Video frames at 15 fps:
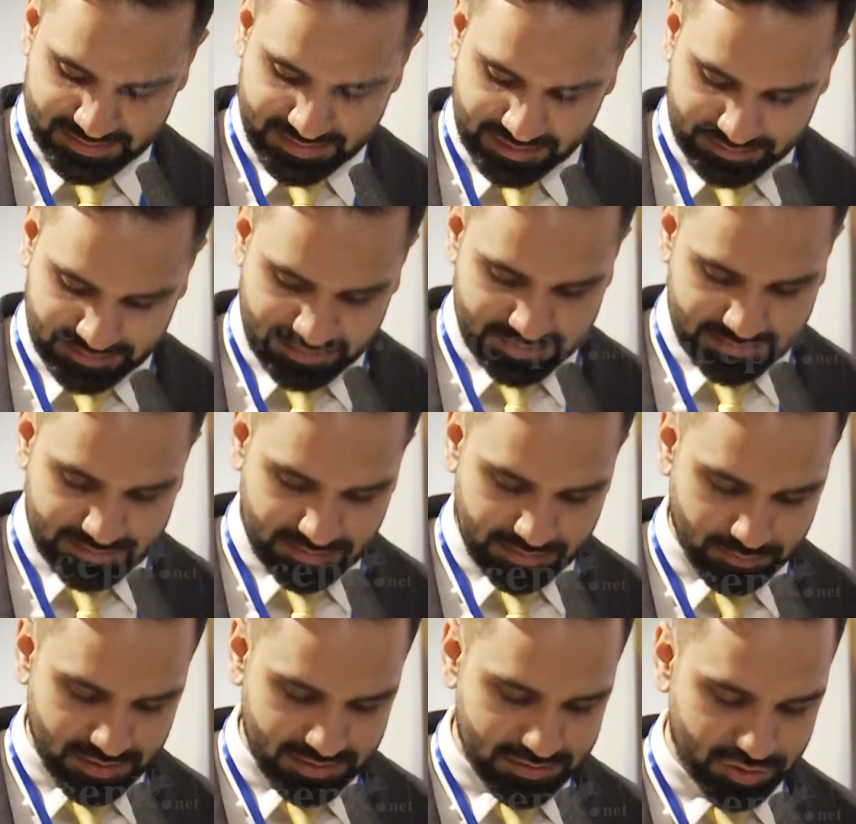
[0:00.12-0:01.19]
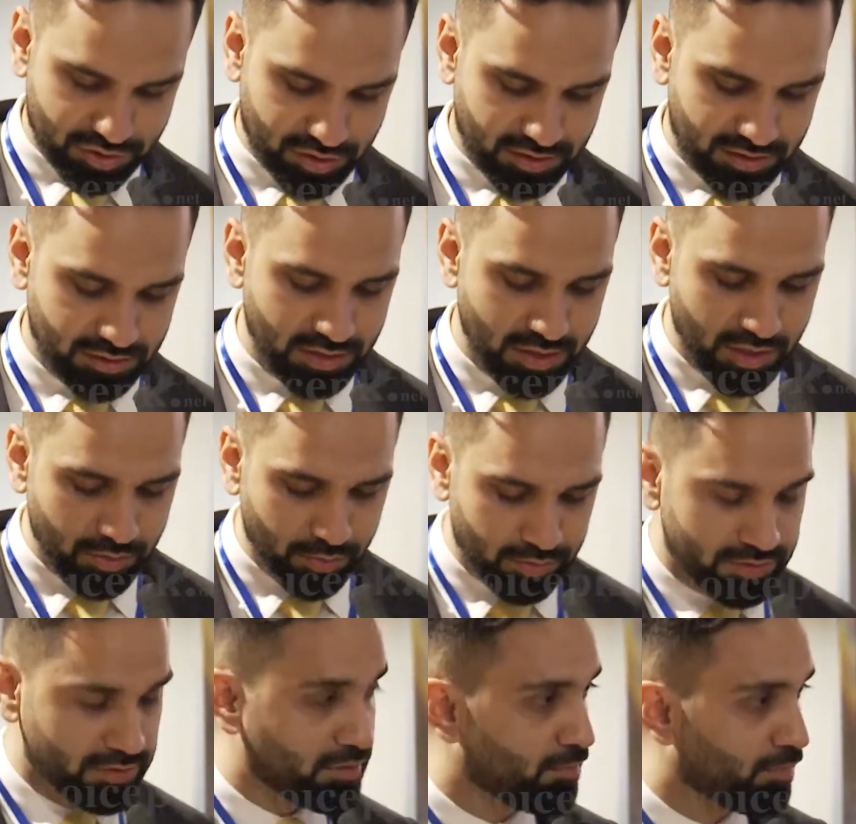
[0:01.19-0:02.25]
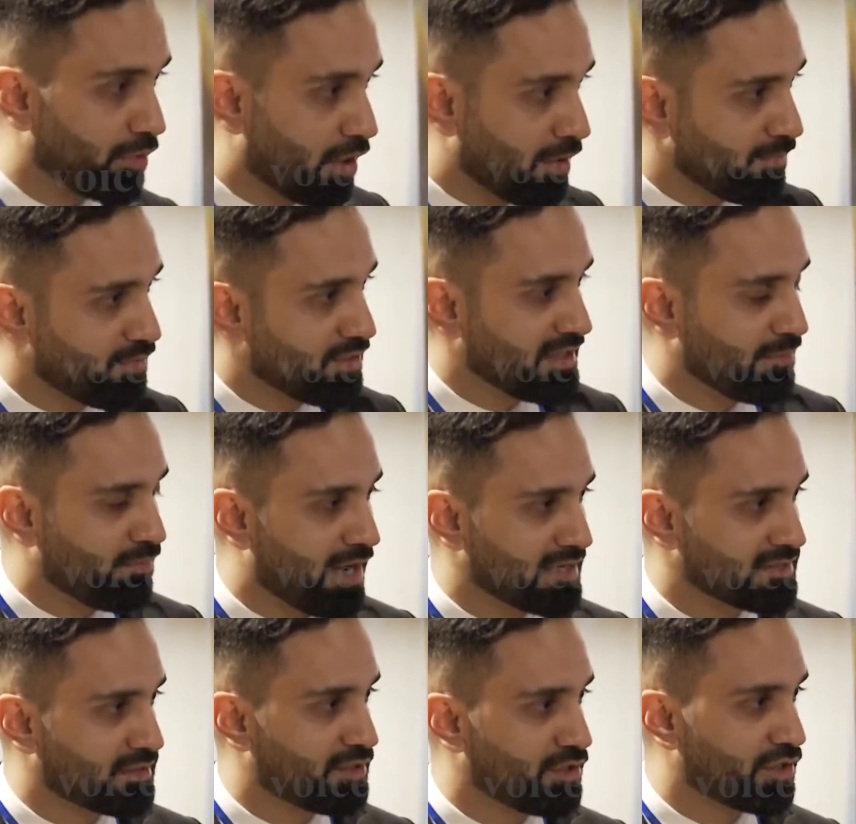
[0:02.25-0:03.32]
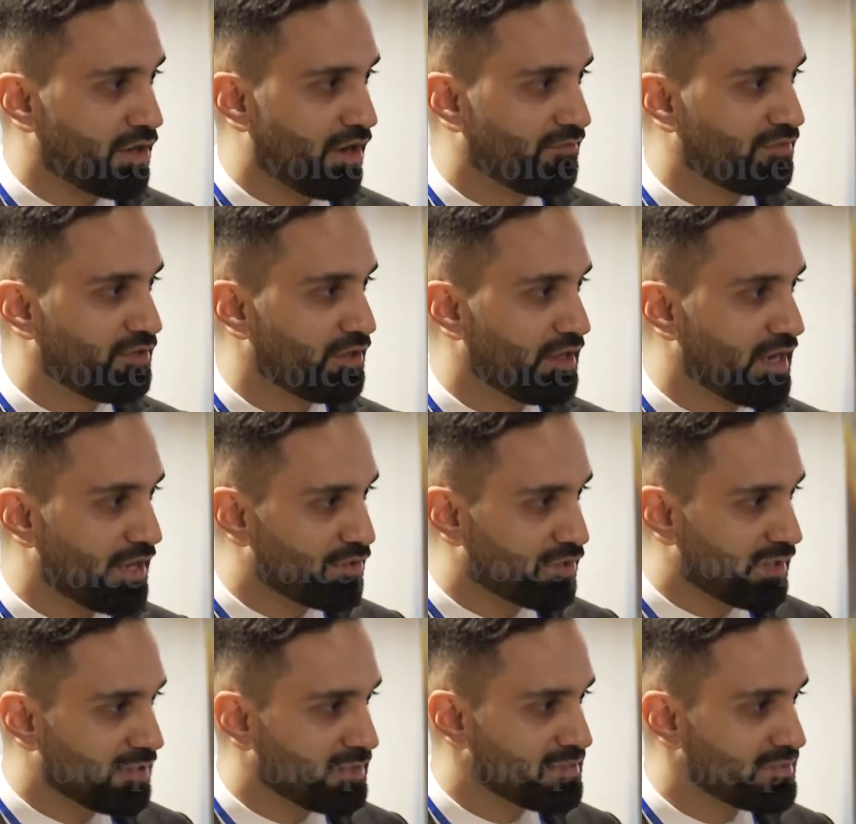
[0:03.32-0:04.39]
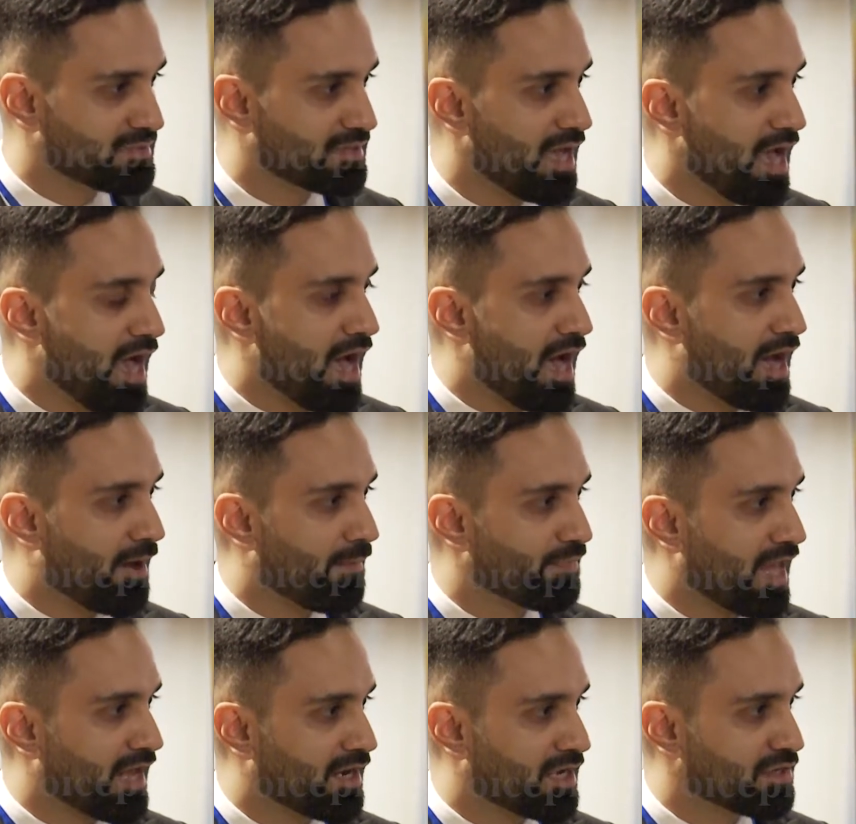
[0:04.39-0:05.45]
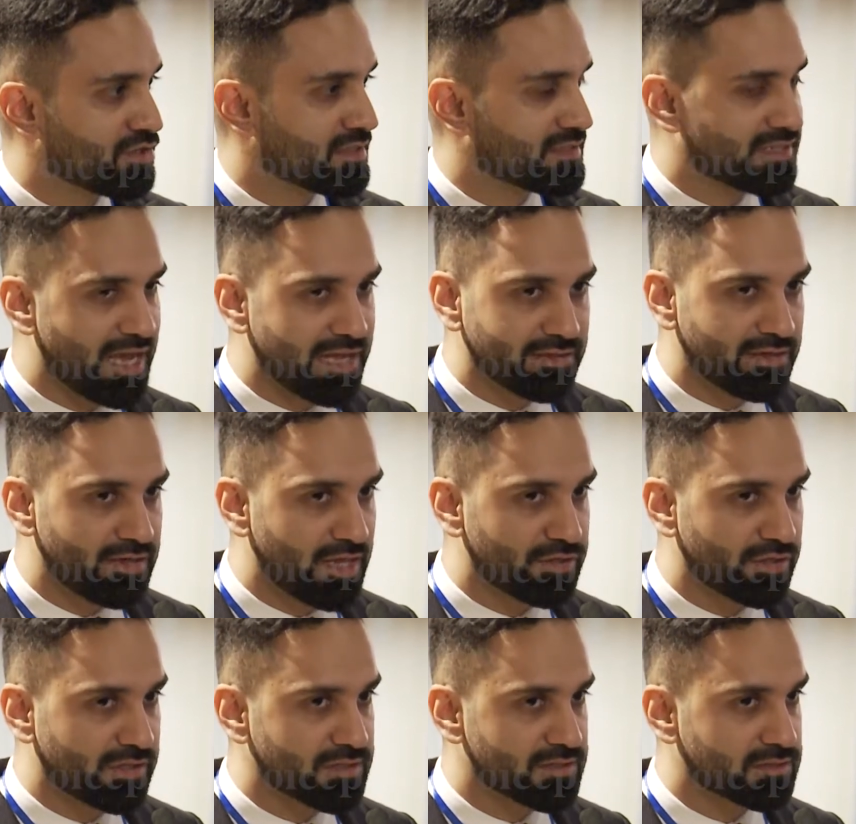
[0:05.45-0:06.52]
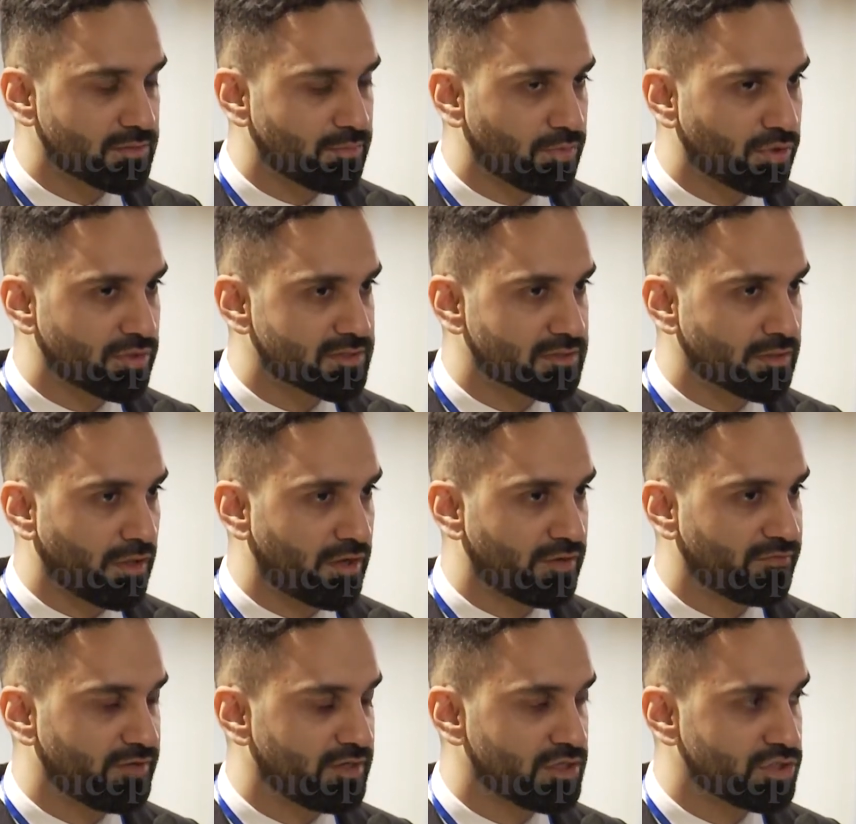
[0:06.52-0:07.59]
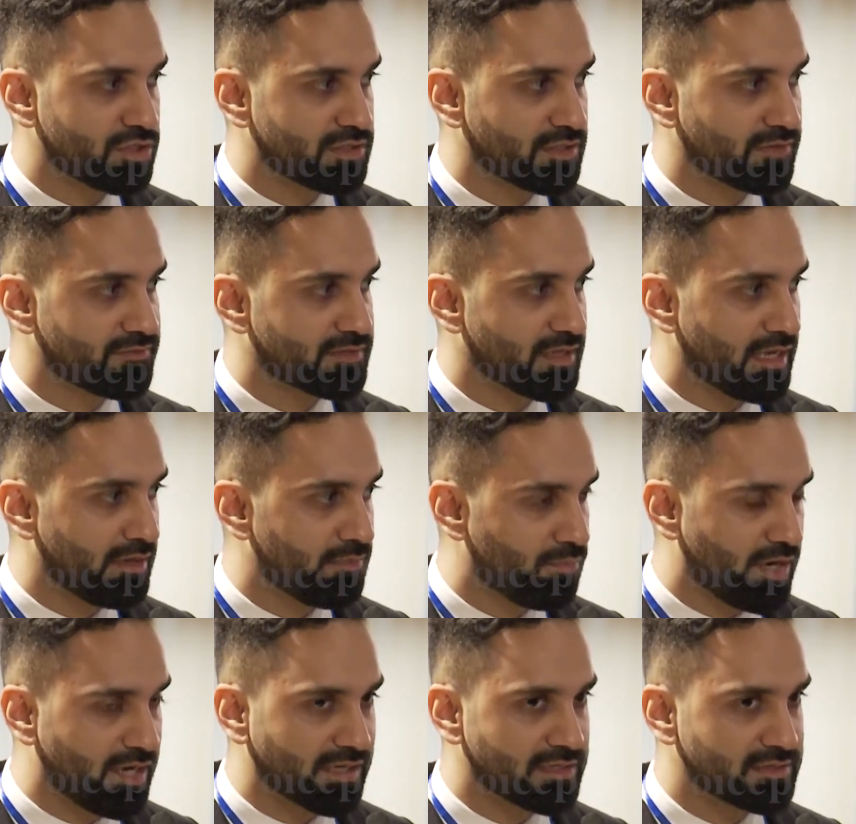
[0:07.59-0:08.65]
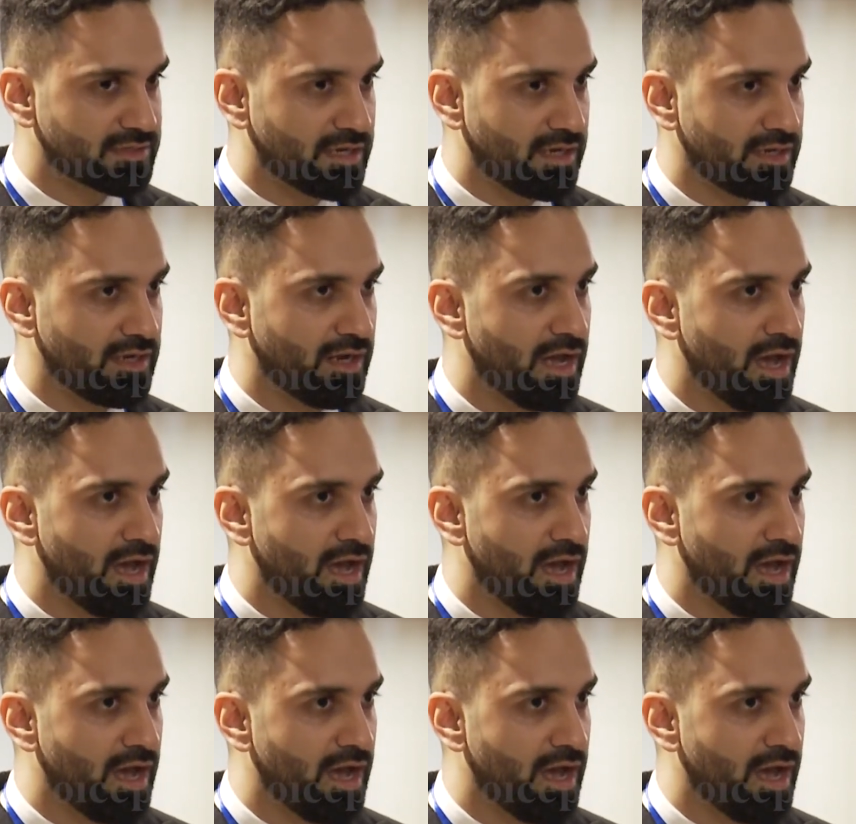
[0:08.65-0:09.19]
Excellency Mr. Wouter Plomp, the ambassador of the Netherlands. And I understand the Netherlands supports a lot of initiatives in Pakistan,